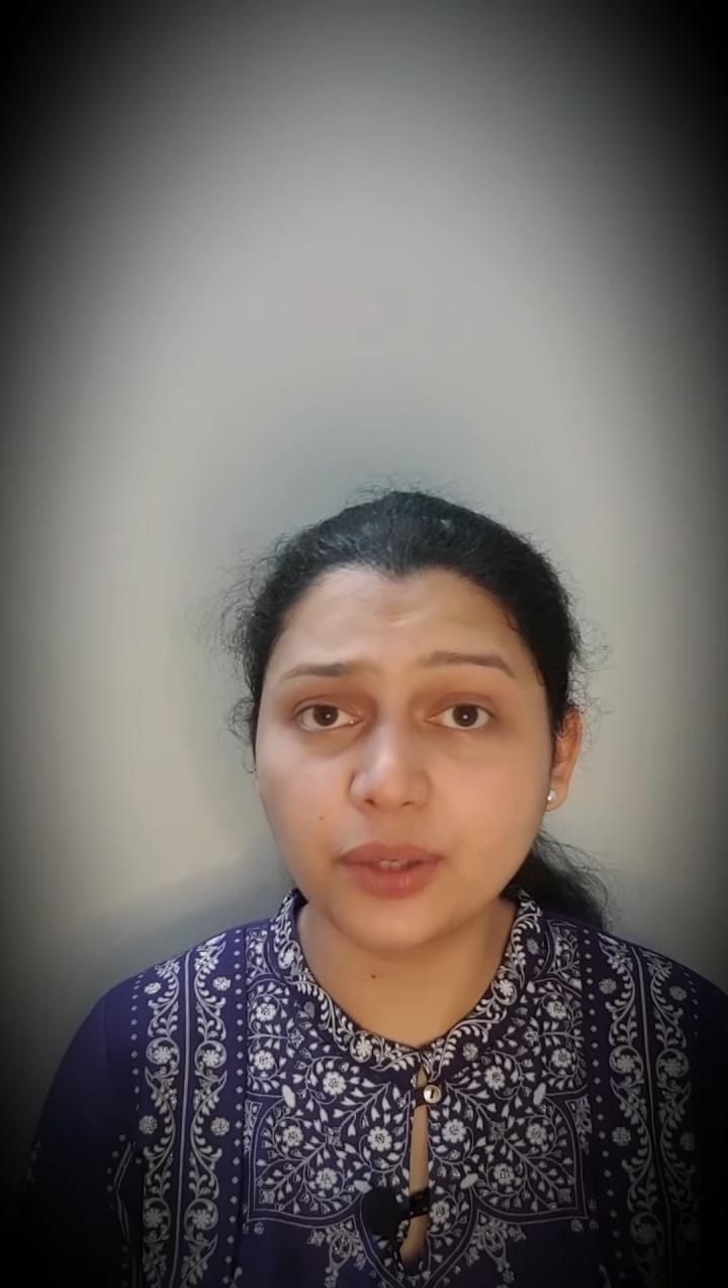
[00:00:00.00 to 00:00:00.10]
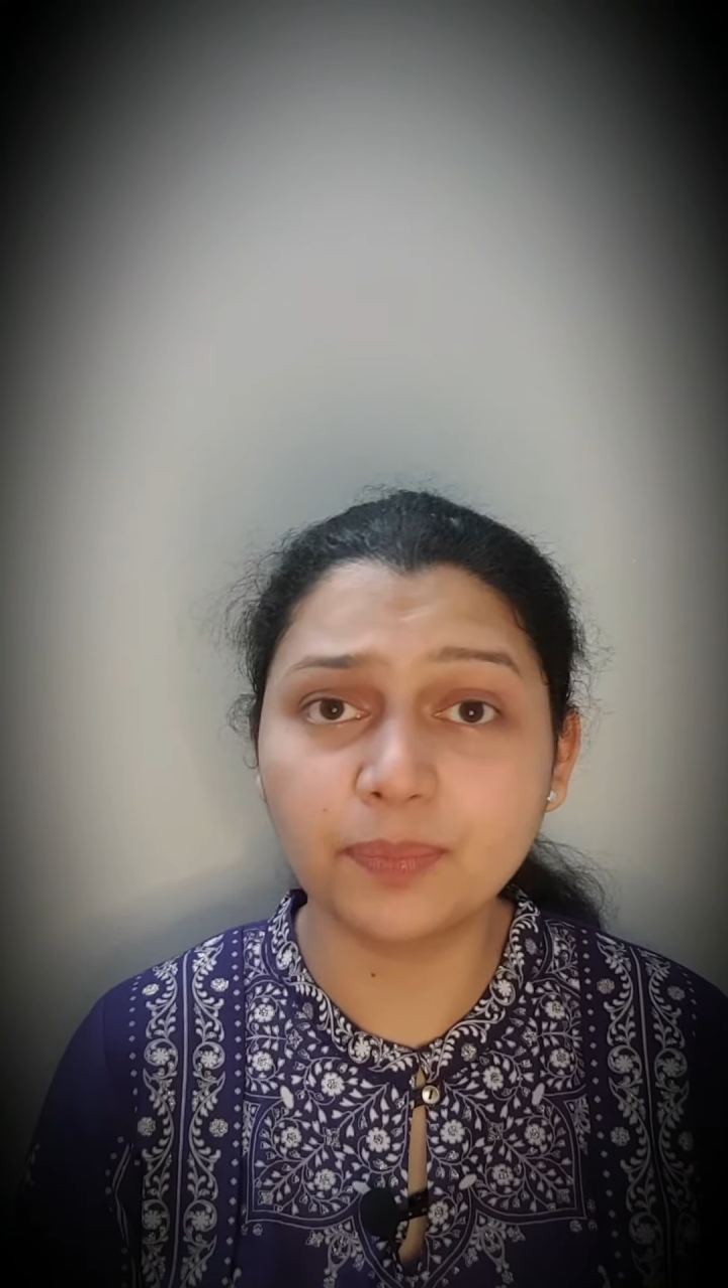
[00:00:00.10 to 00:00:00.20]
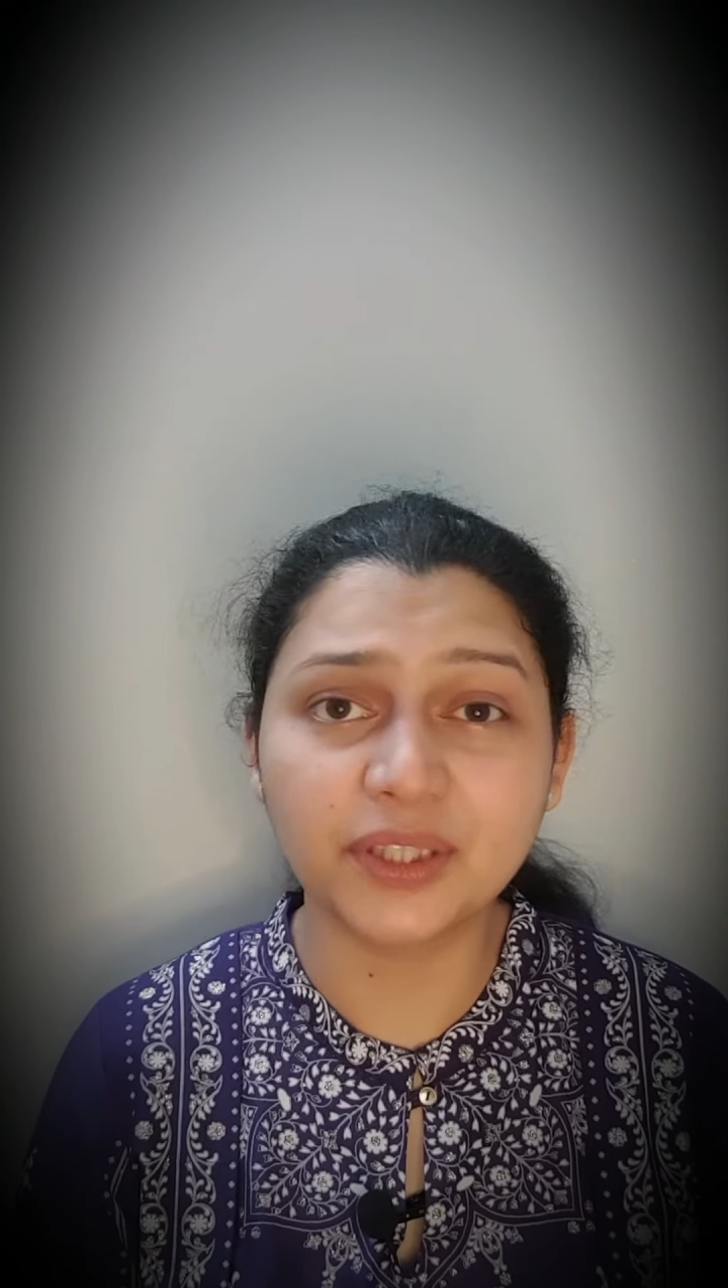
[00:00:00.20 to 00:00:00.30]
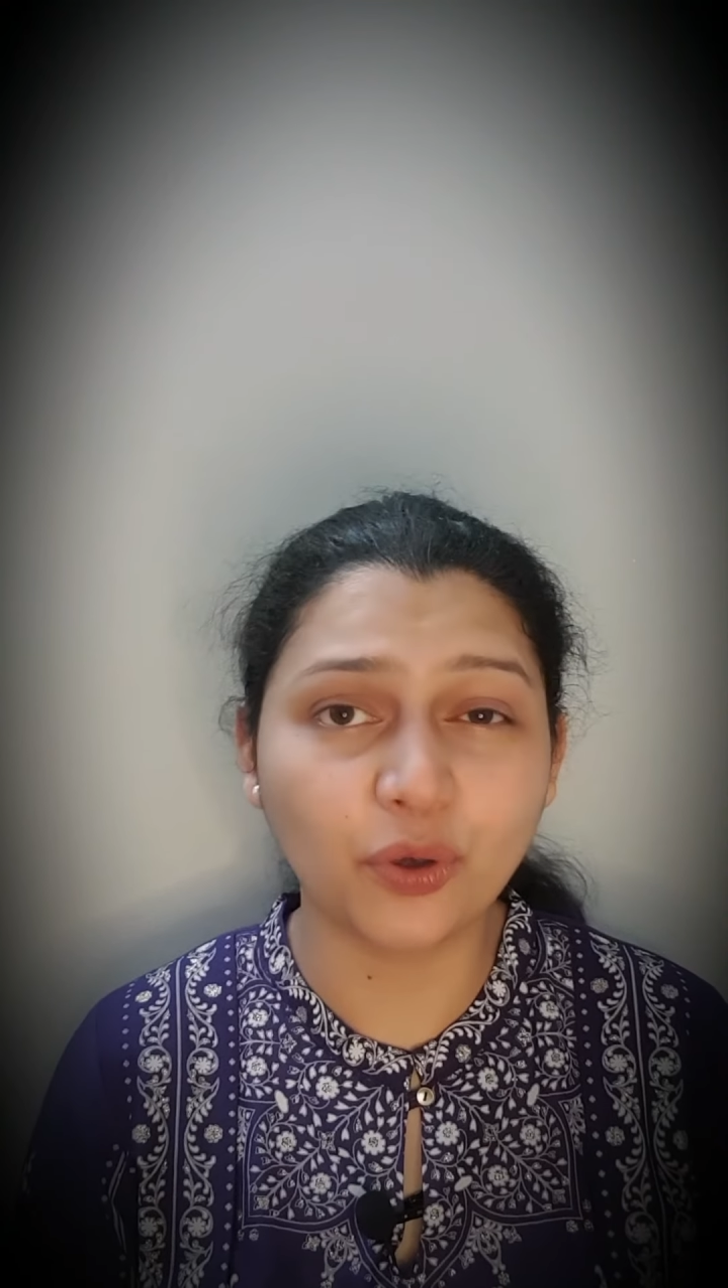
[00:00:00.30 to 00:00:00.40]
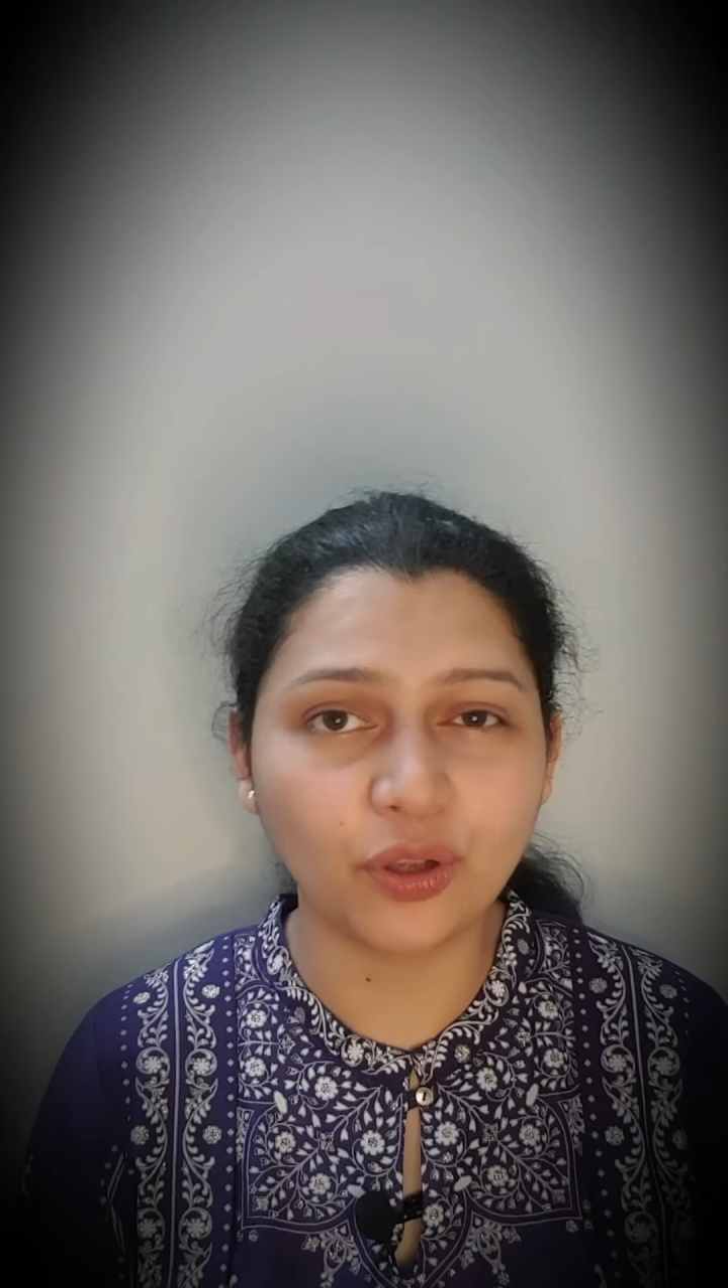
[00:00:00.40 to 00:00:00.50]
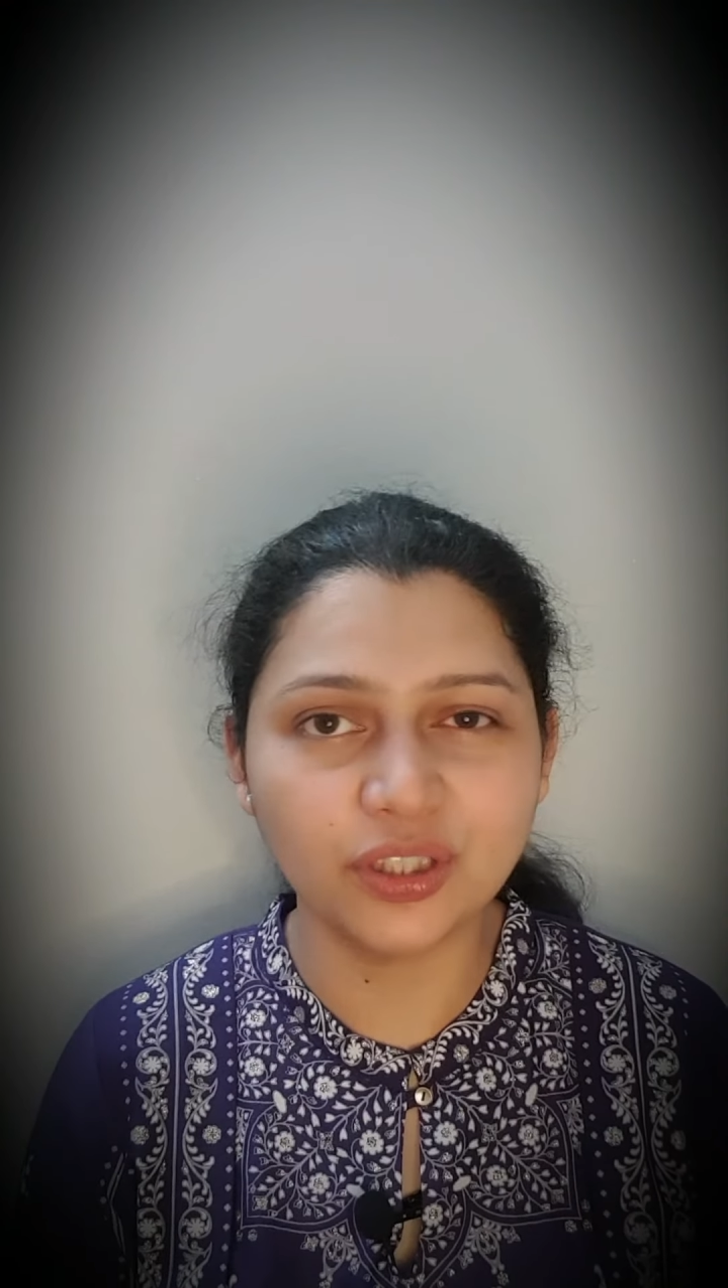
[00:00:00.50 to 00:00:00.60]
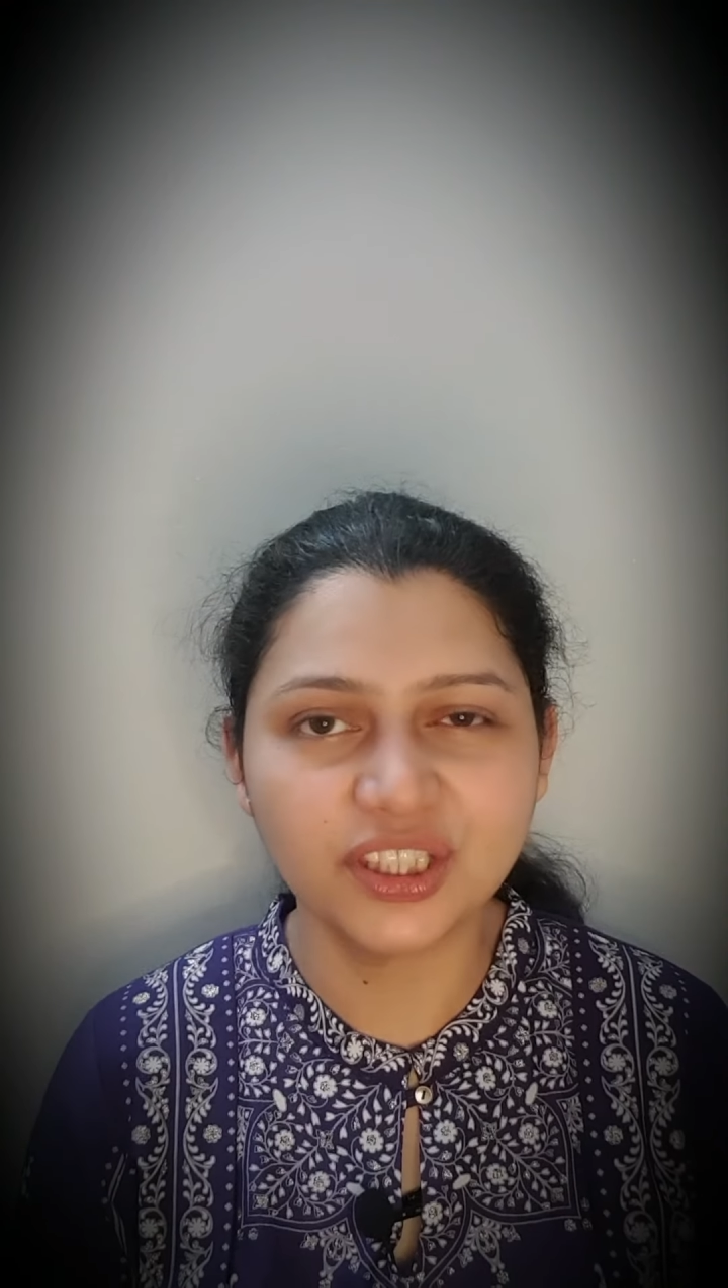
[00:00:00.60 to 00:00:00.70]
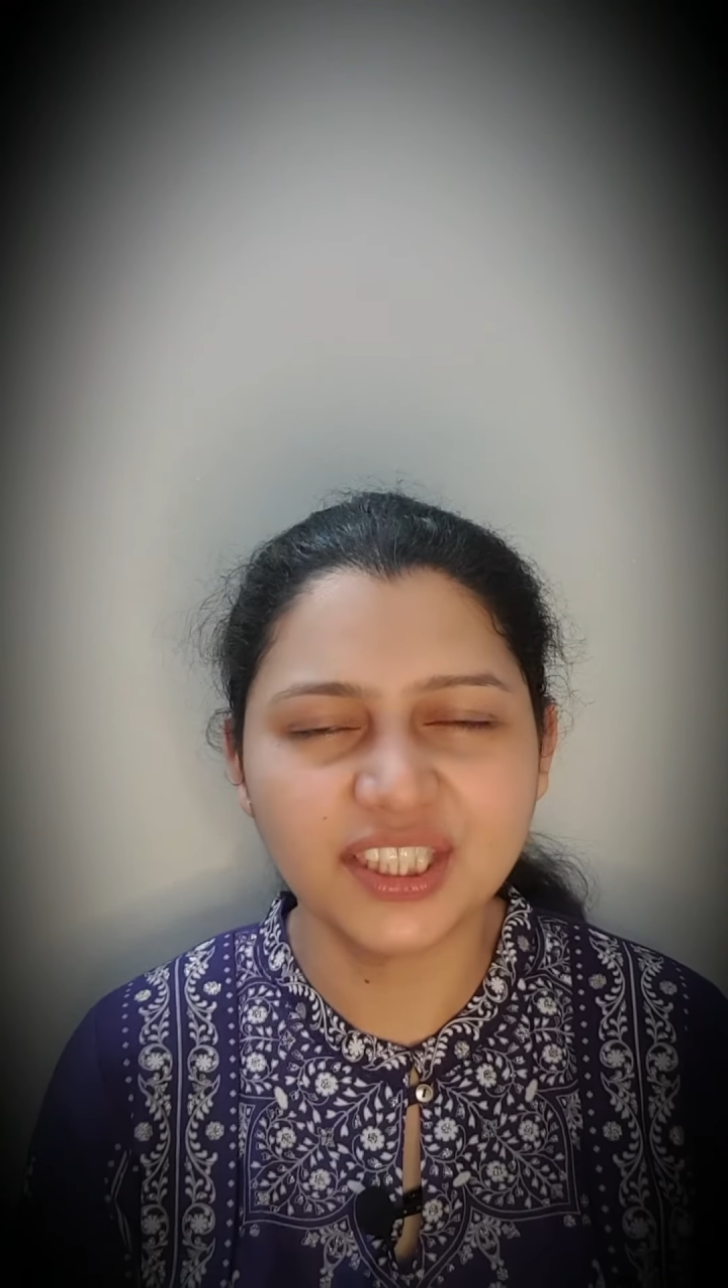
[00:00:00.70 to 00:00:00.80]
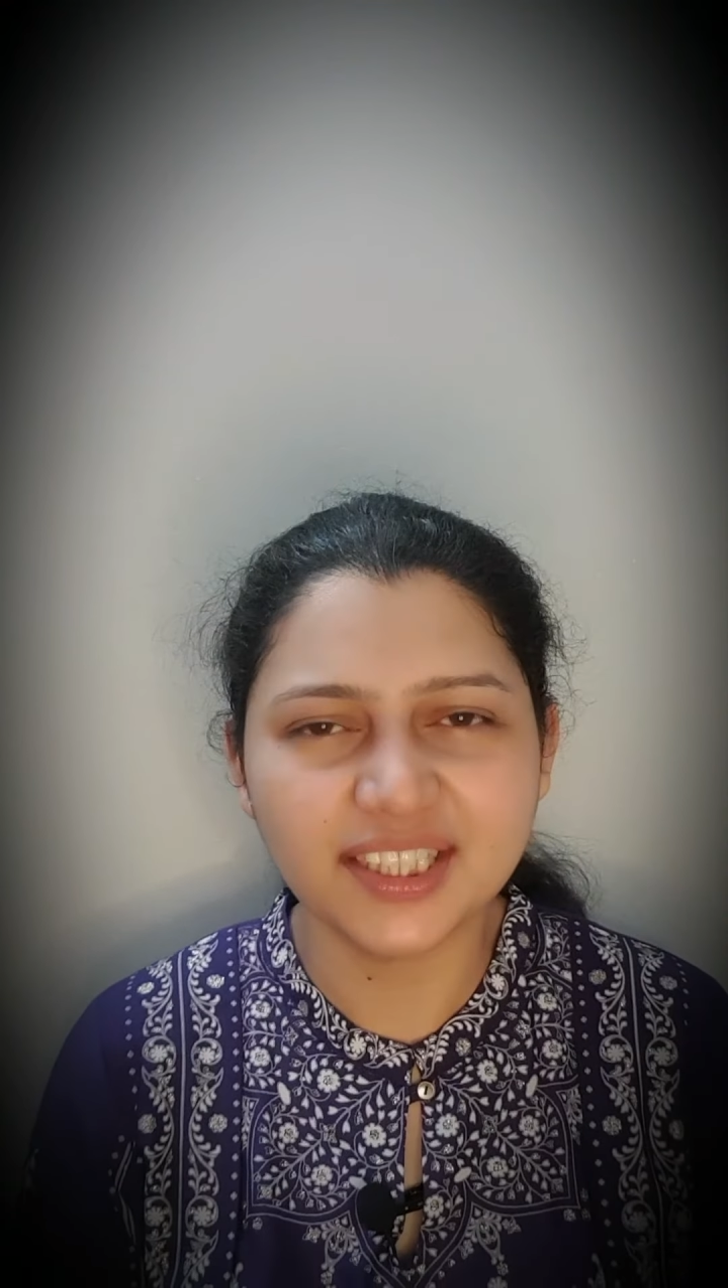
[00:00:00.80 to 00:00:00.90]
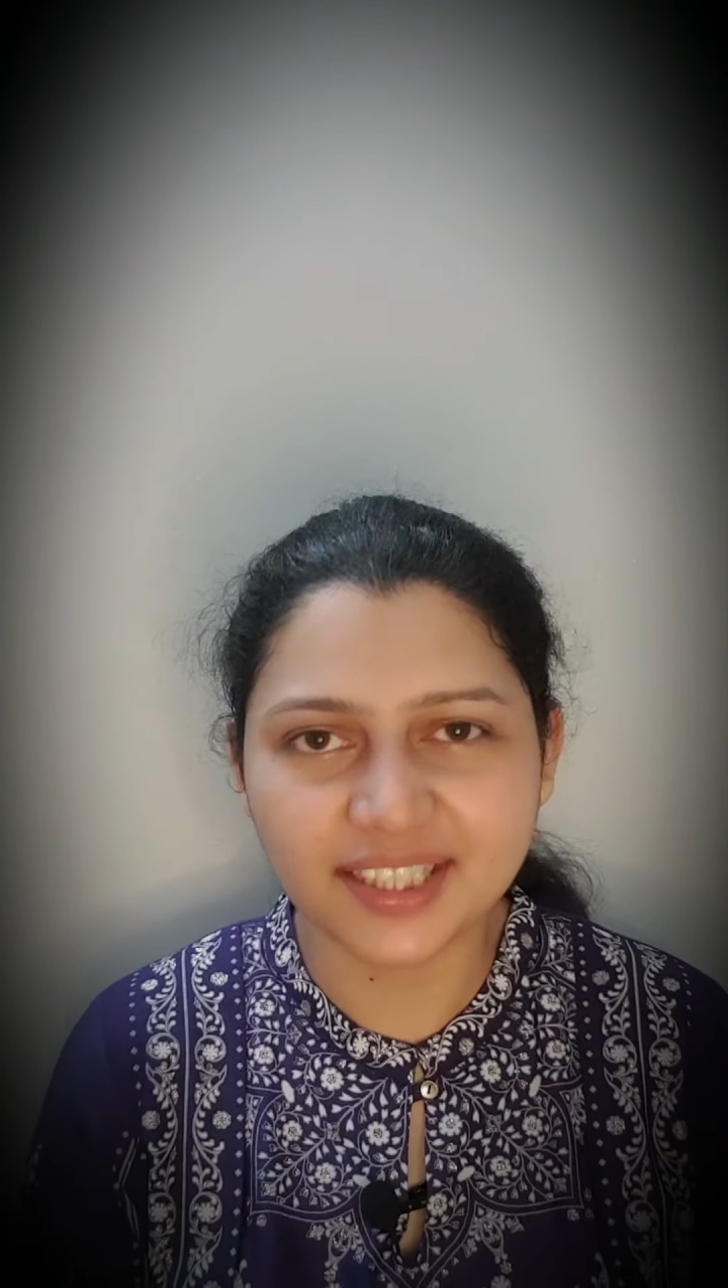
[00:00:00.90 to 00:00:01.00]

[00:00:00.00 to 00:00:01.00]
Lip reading: pathology